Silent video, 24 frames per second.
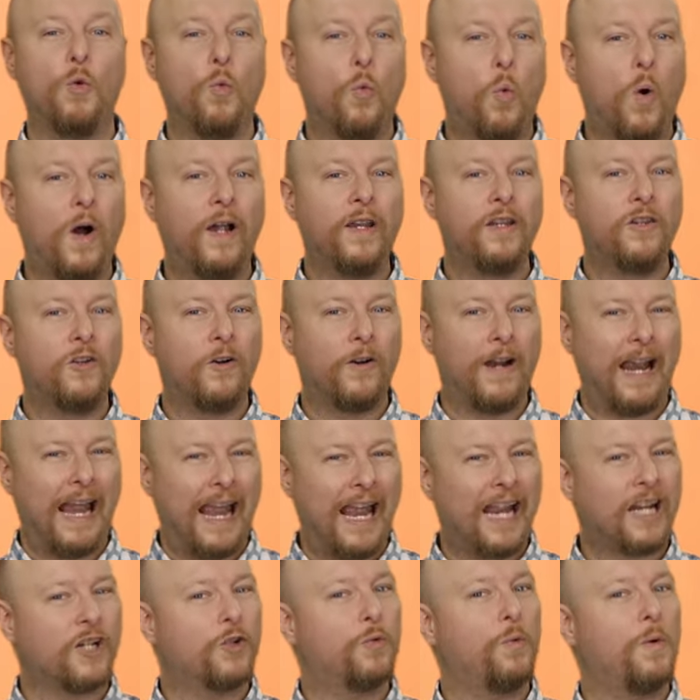want your
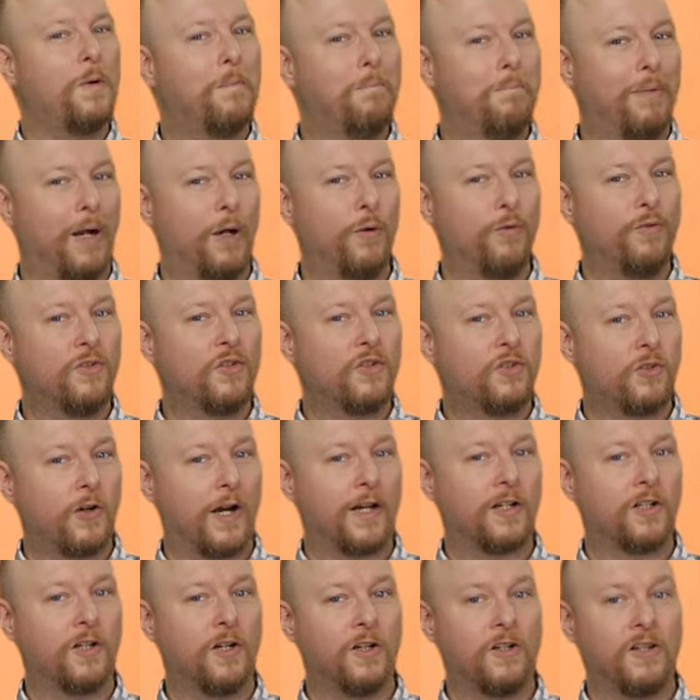actual bone
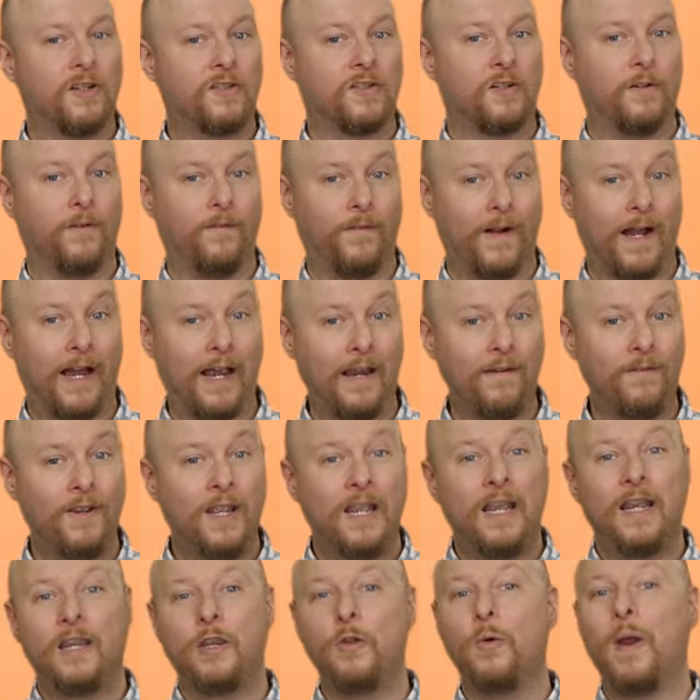structure to survive,
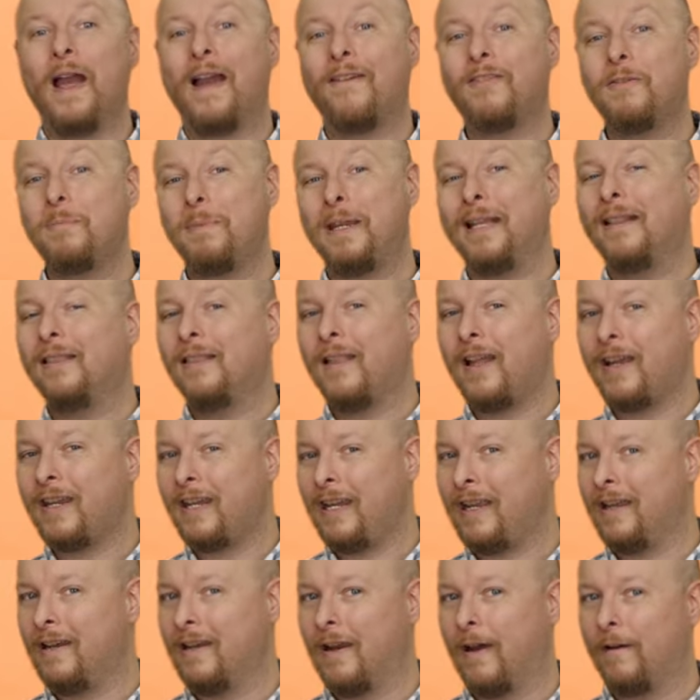you have to be
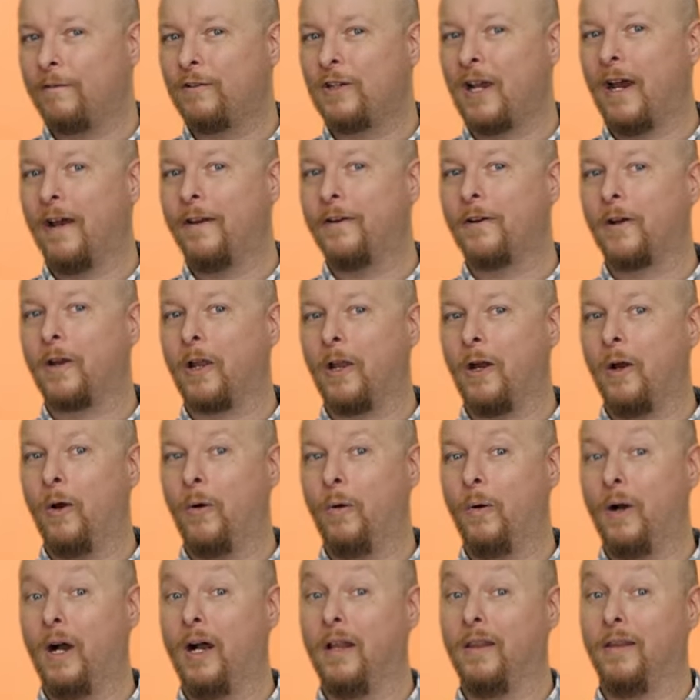lucky enough to
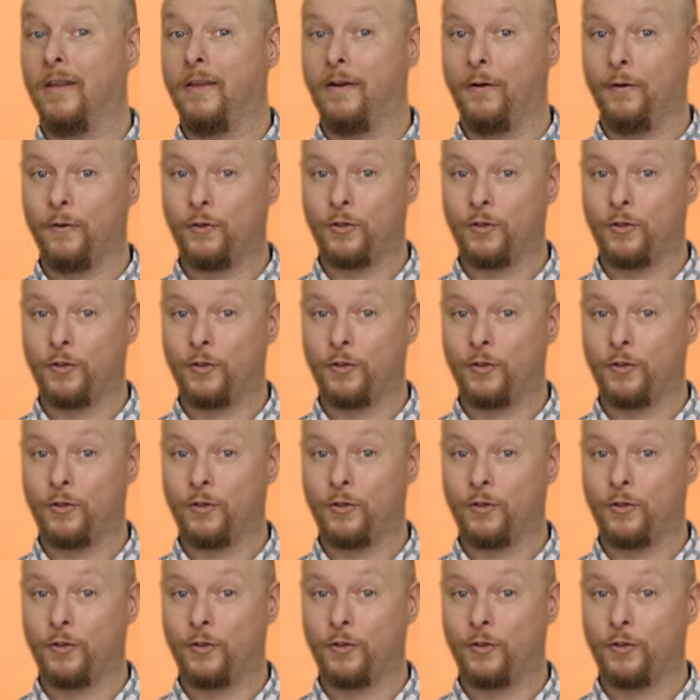undergo a little